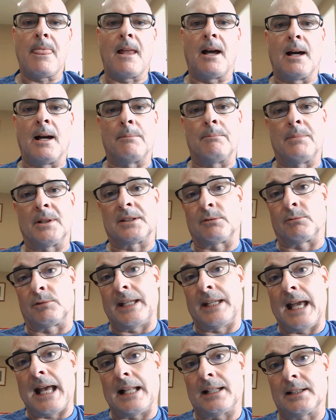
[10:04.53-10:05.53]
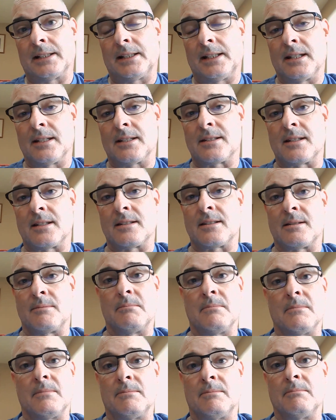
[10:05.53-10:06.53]
But the reality is
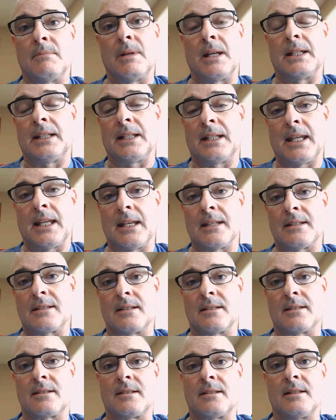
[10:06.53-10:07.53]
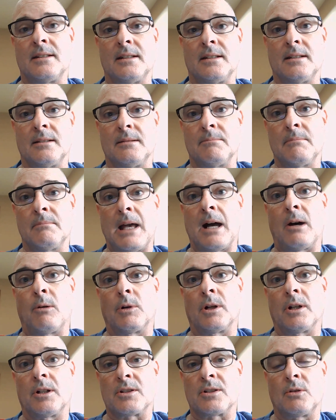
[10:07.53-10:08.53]
in many cases, the
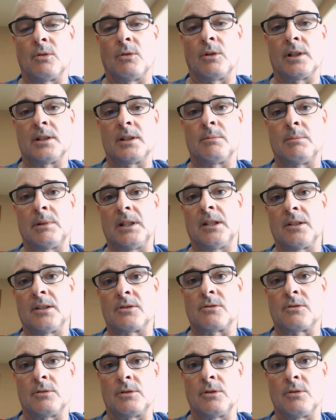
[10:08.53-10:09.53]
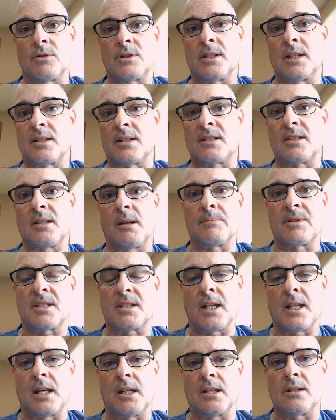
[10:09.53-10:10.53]
malware is going to be introduced at some
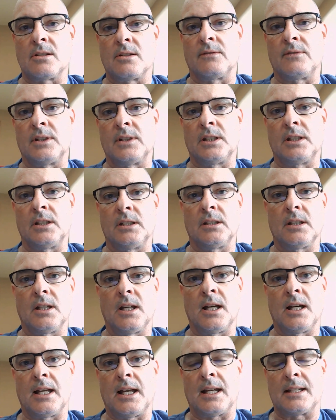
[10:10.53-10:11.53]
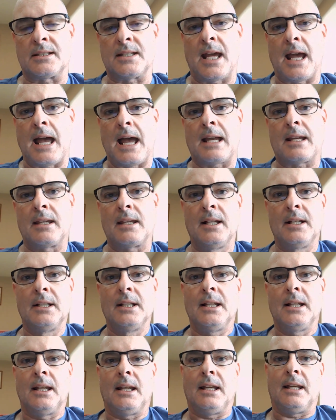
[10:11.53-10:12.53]
stage of the attack.
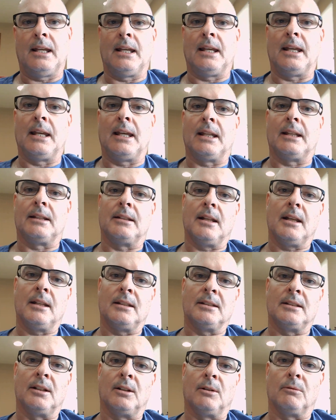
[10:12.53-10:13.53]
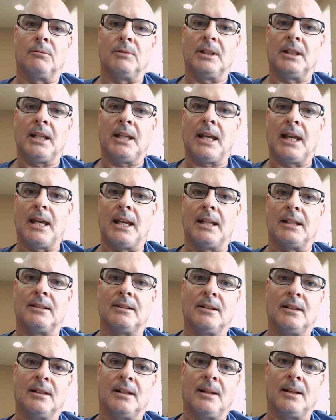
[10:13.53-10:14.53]
And, we have
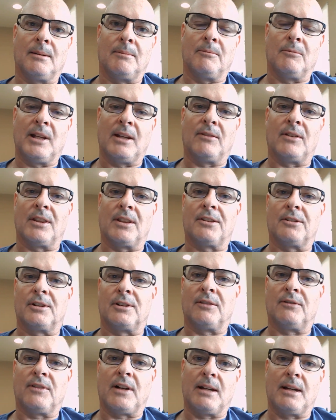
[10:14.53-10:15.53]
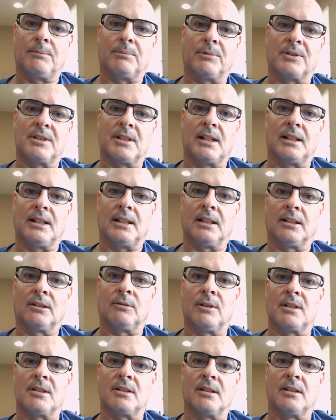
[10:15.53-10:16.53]
a 35%
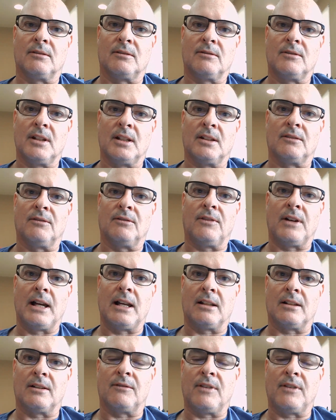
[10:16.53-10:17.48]
increase in filed.